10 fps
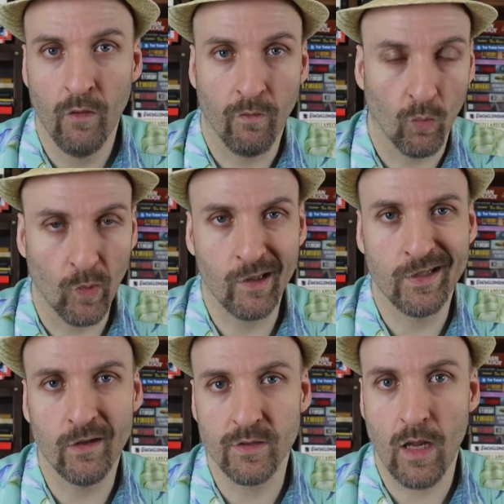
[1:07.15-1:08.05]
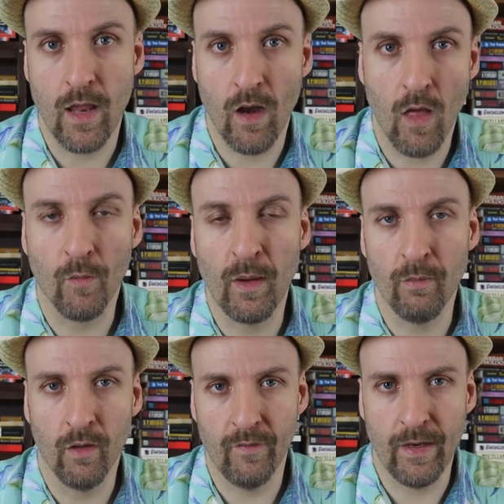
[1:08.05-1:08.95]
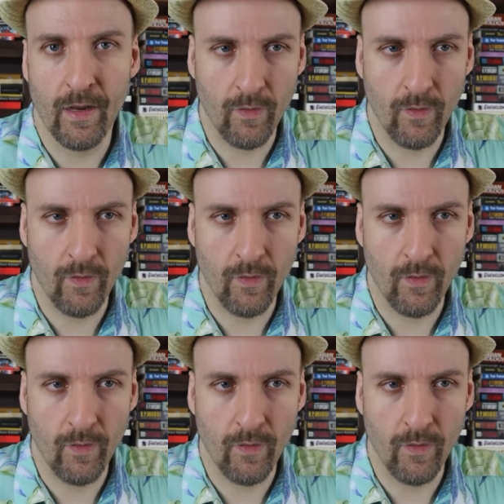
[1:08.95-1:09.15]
for Weird Tales and other people of the day.